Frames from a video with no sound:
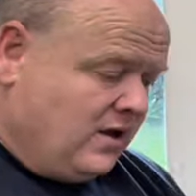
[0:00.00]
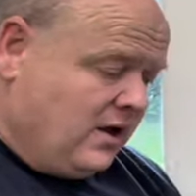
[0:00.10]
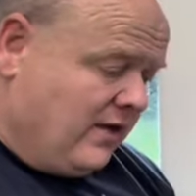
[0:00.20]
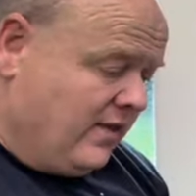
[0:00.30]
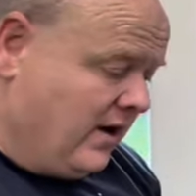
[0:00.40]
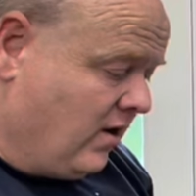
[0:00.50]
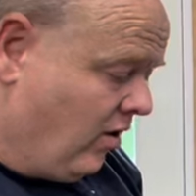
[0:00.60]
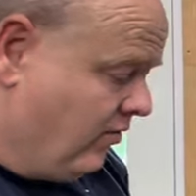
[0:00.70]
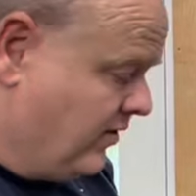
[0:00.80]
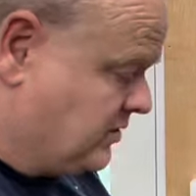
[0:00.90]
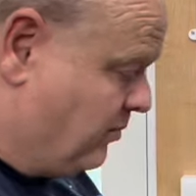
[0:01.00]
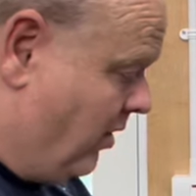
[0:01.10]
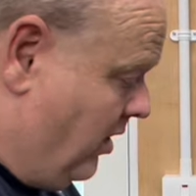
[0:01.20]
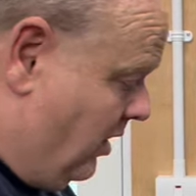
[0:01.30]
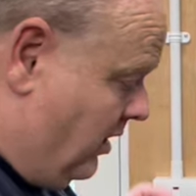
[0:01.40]
And then on this
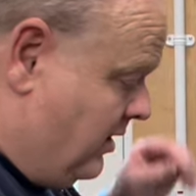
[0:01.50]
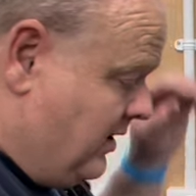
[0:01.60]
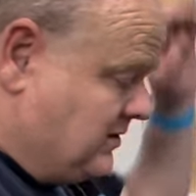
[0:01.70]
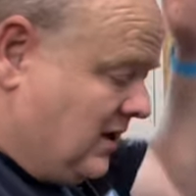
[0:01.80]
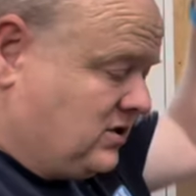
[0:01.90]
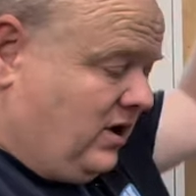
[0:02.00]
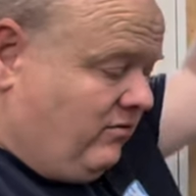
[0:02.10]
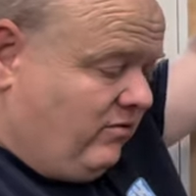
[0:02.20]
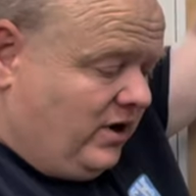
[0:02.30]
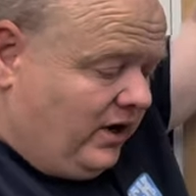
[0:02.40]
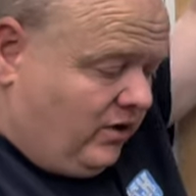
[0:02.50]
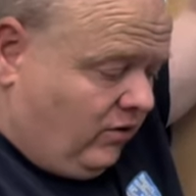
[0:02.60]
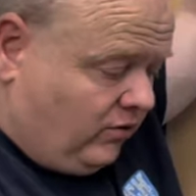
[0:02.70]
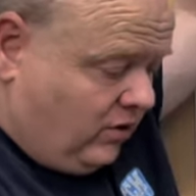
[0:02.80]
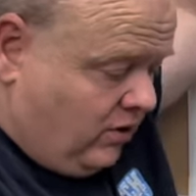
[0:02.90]
boiler, it's actually really
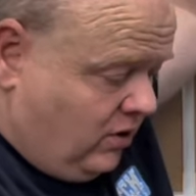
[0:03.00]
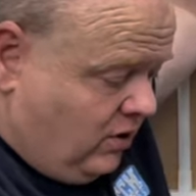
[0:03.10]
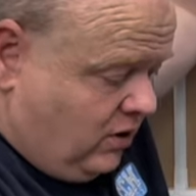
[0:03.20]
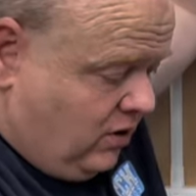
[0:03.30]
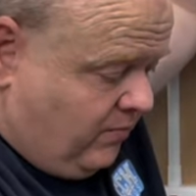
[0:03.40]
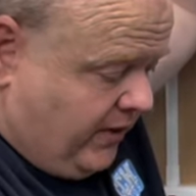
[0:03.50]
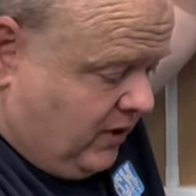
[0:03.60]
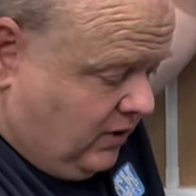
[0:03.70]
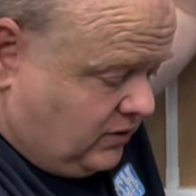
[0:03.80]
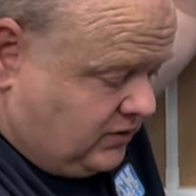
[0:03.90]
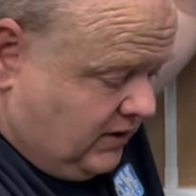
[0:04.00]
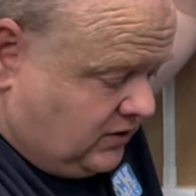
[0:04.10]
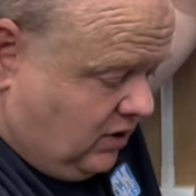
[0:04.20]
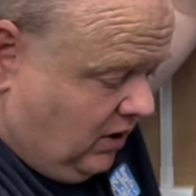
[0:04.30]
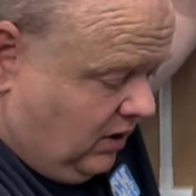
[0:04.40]
good because it's
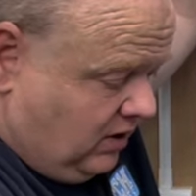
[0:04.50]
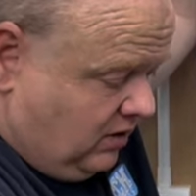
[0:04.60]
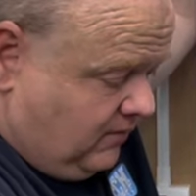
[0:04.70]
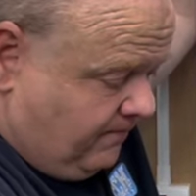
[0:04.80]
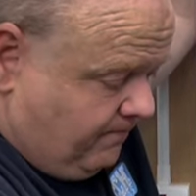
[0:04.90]
got a little